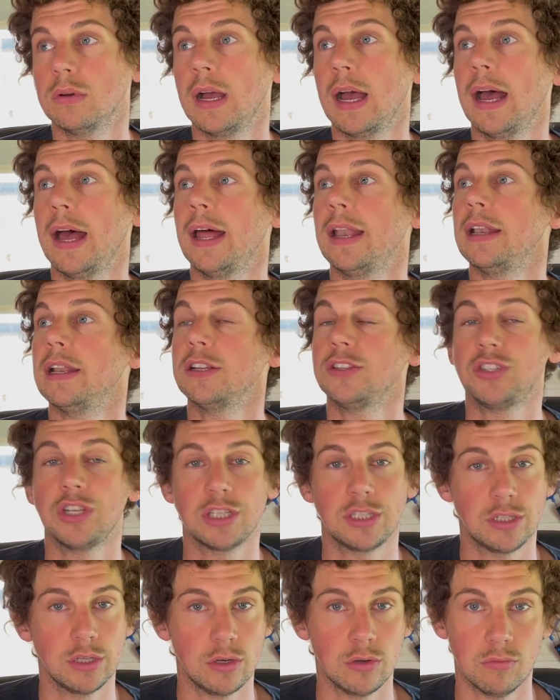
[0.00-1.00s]
and
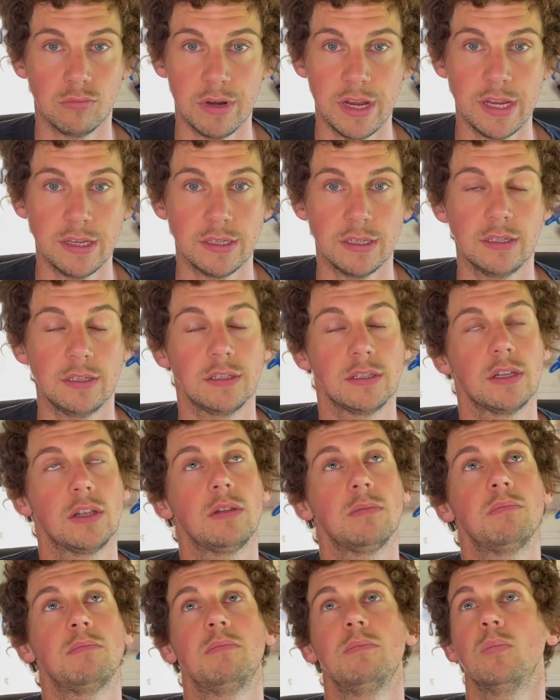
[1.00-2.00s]
logistical reasons.
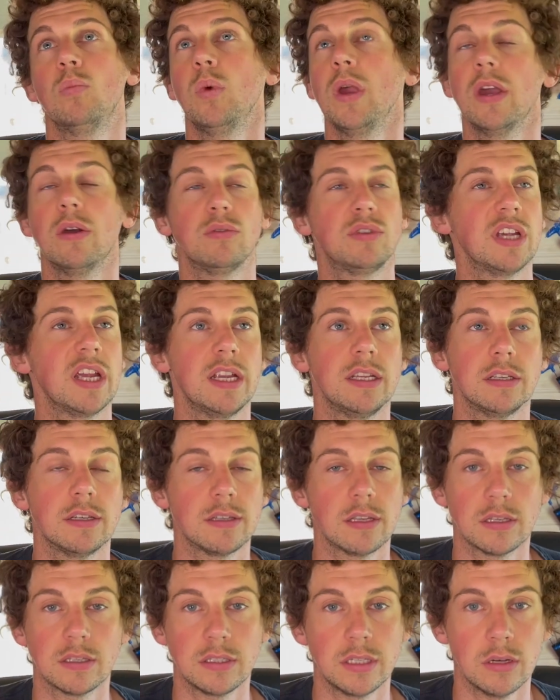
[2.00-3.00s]
Wheel changes
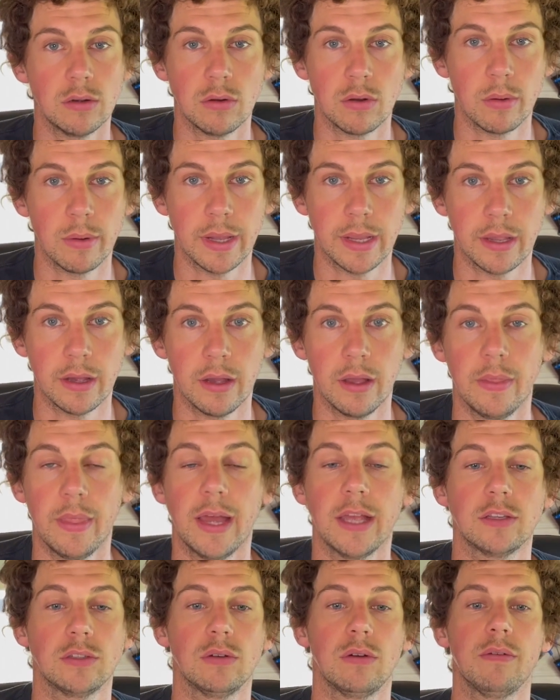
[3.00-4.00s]
are still quicker,
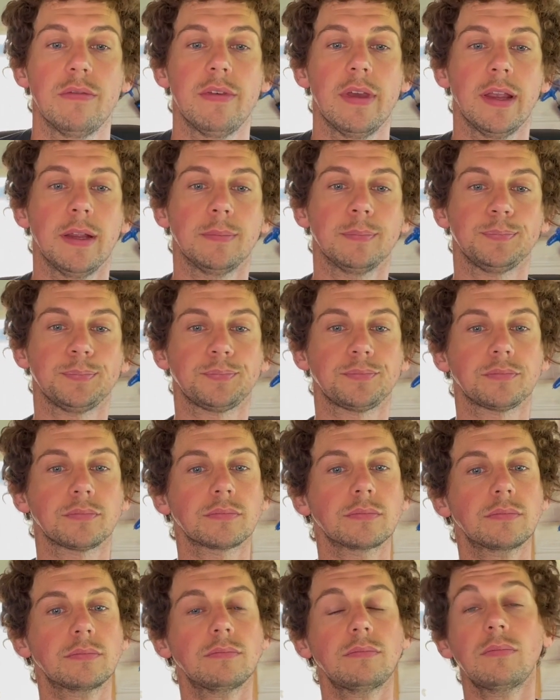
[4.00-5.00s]
that sort of thing.
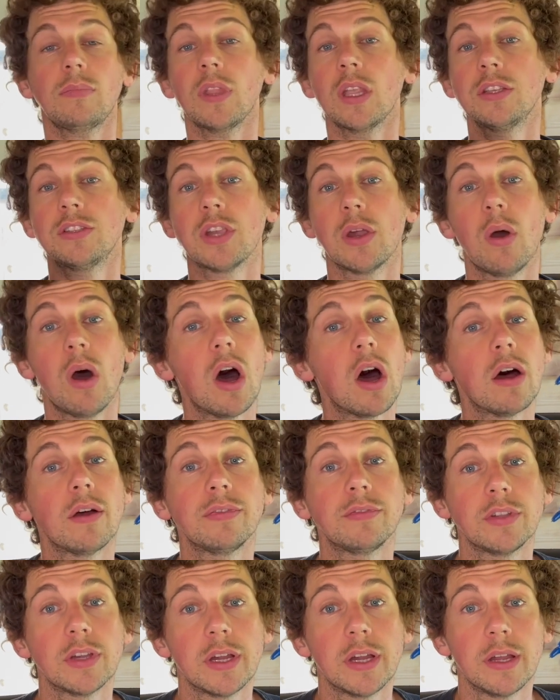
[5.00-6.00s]
So
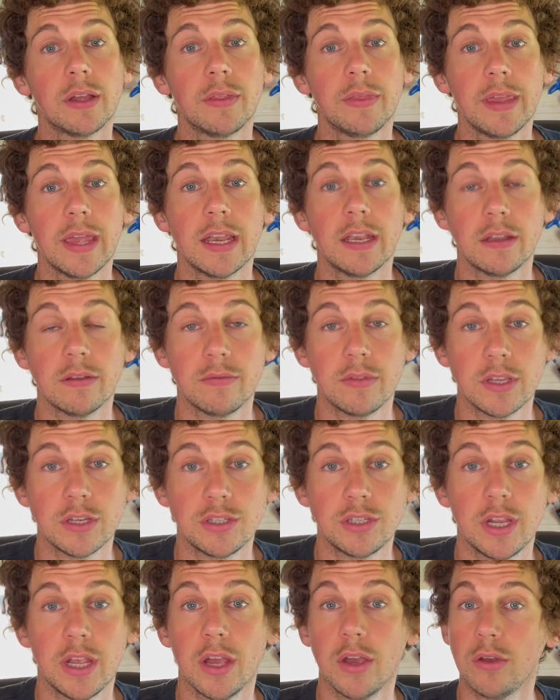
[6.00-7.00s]
after the end of this
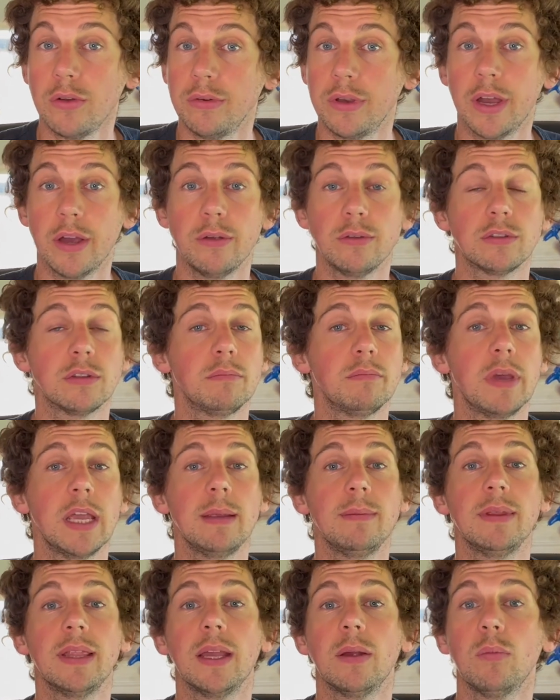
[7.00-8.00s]
year, who knows?
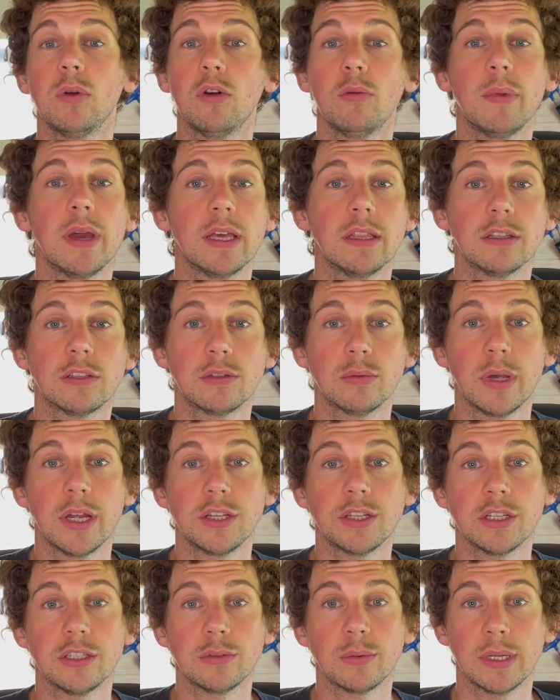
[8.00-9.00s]
Maybe they will make the switch
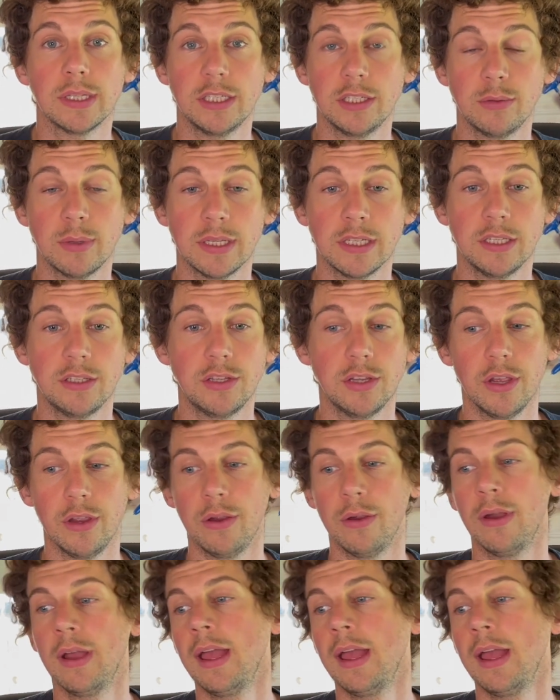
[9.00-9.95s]
in 2022